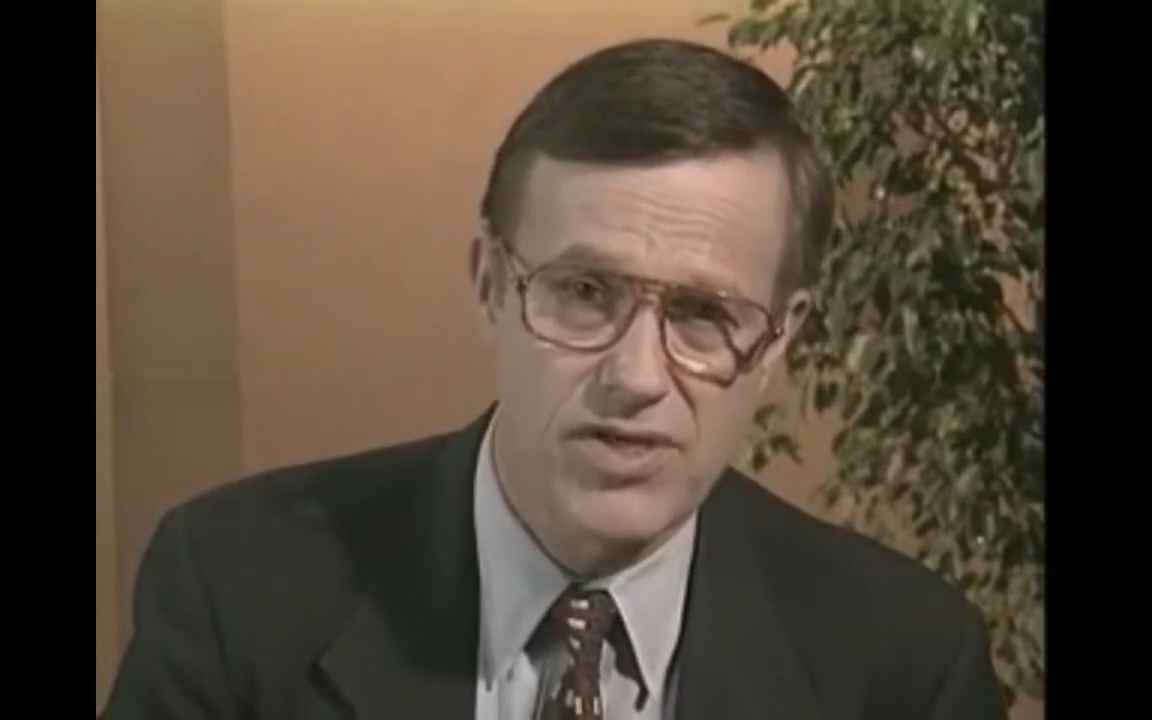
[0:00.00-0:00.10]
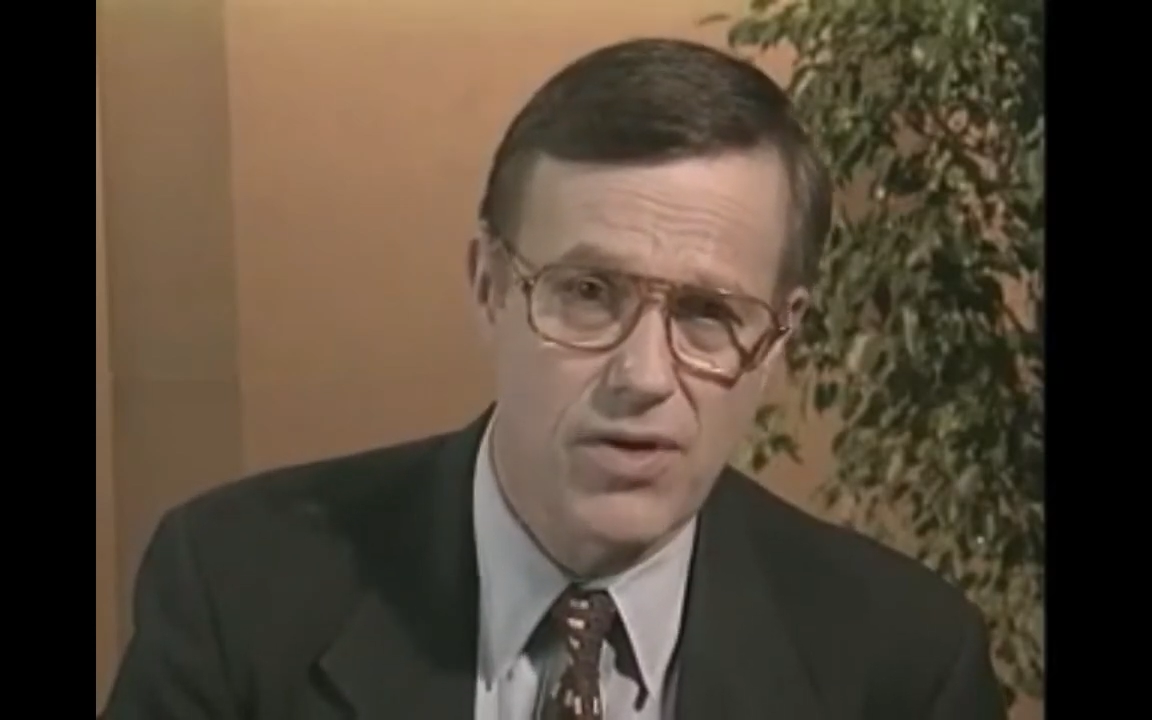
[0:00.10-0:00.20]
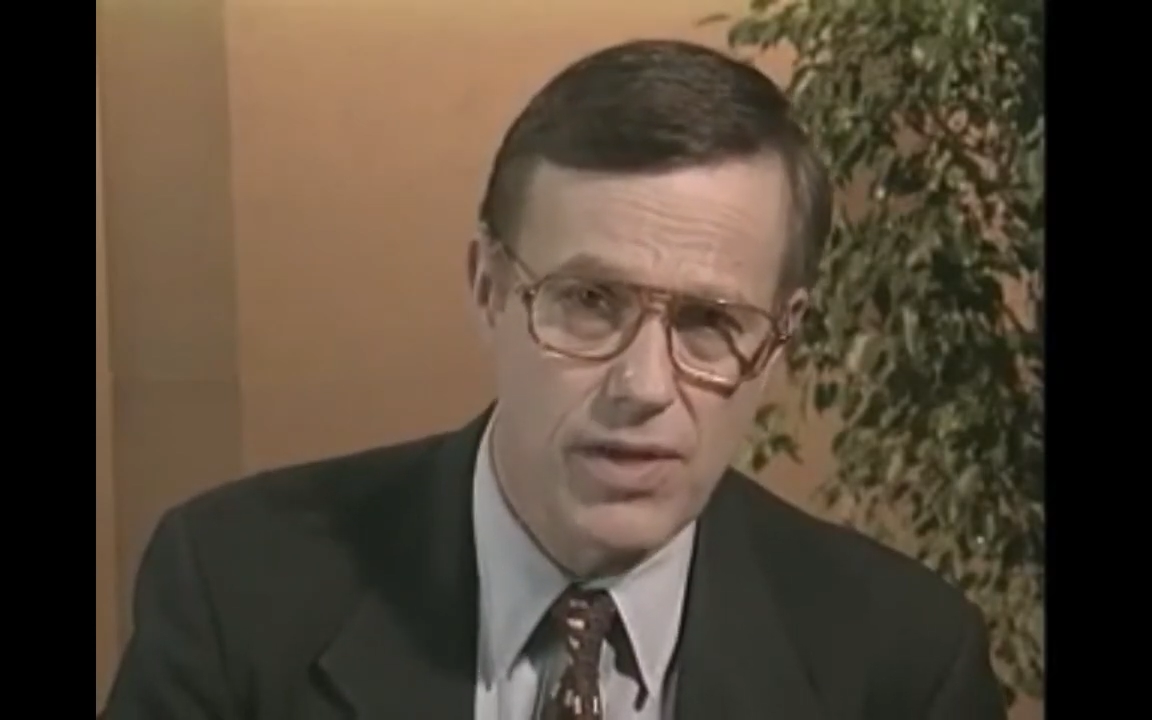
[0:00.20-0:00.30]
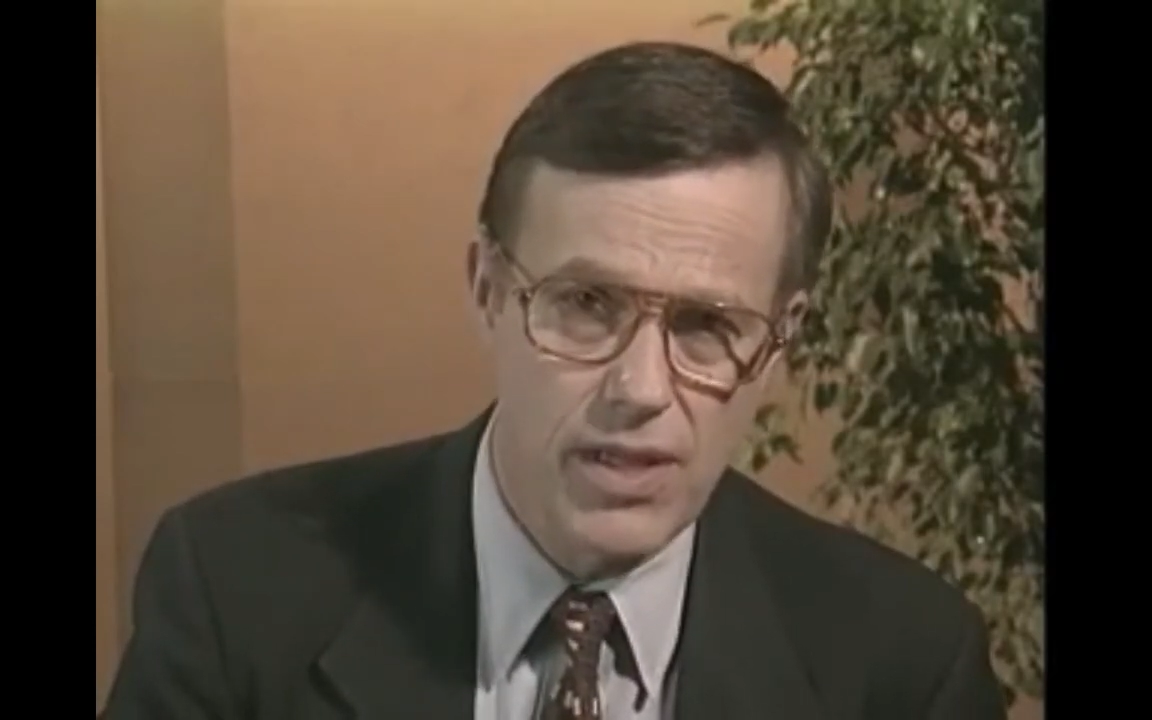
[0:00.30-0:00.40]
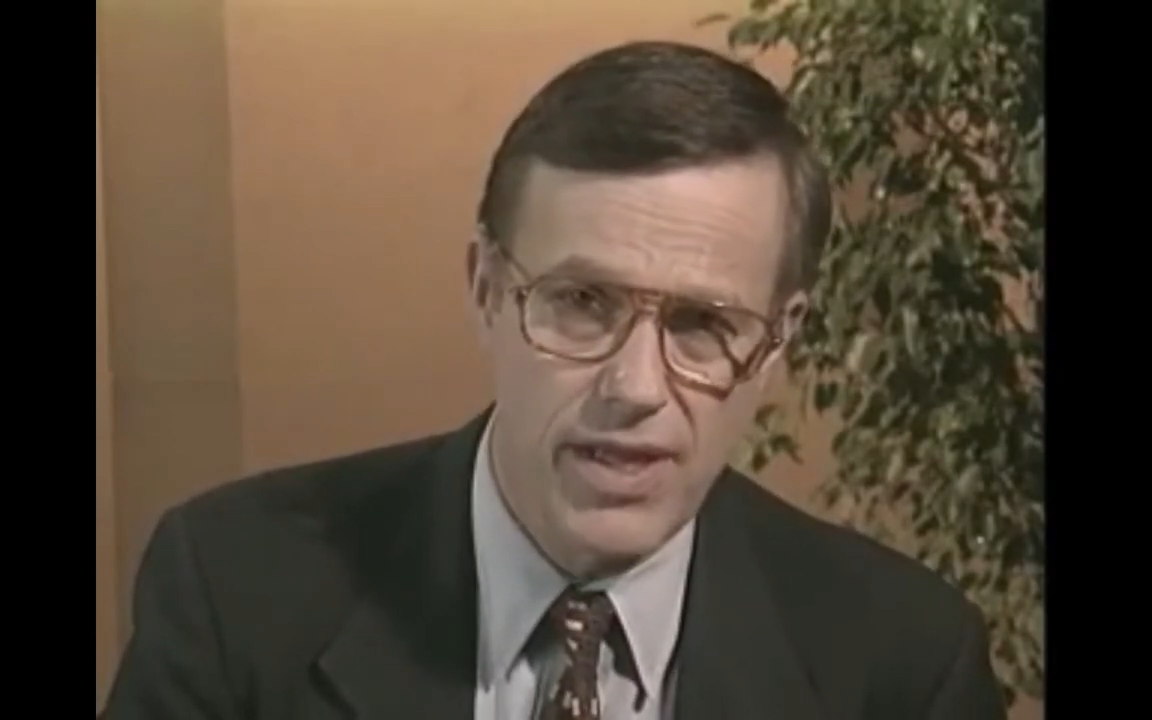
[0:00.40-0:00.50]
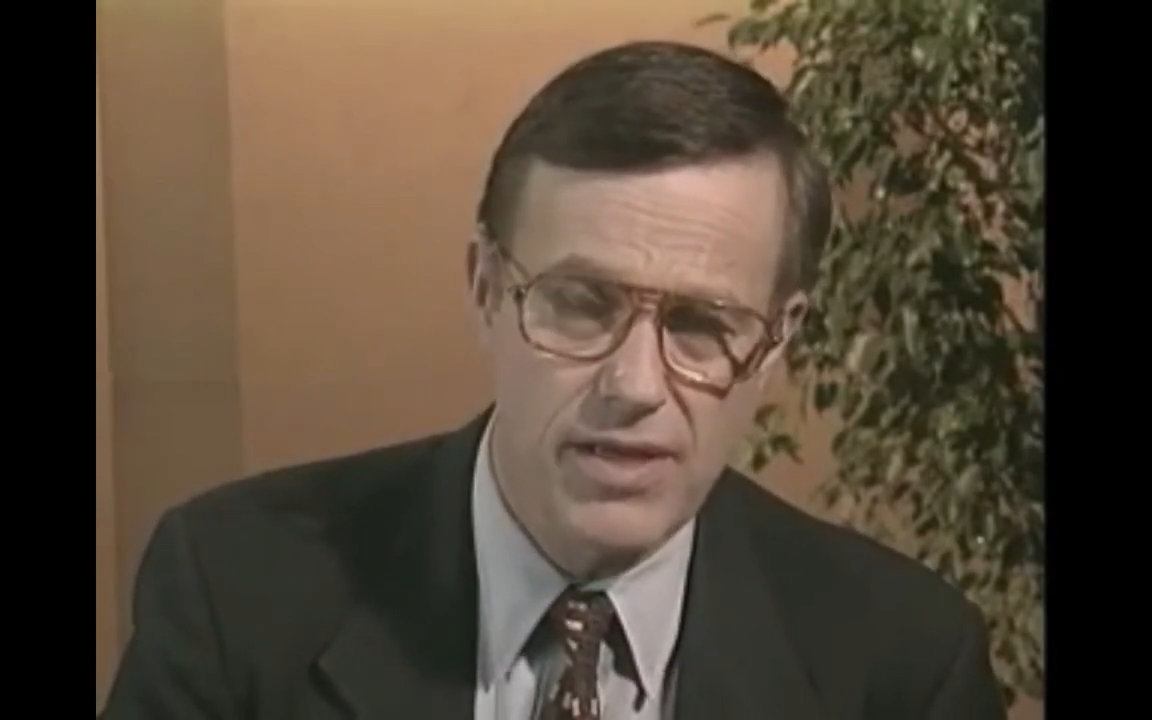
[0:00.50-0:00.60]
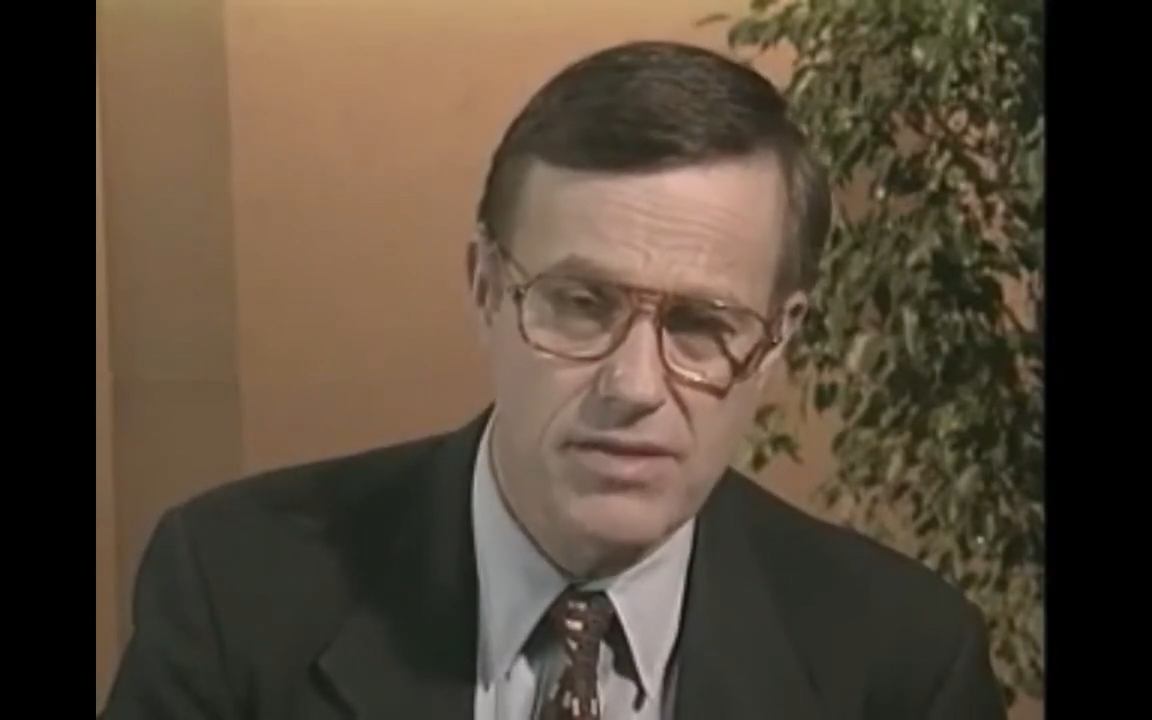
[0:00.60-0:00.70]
are a link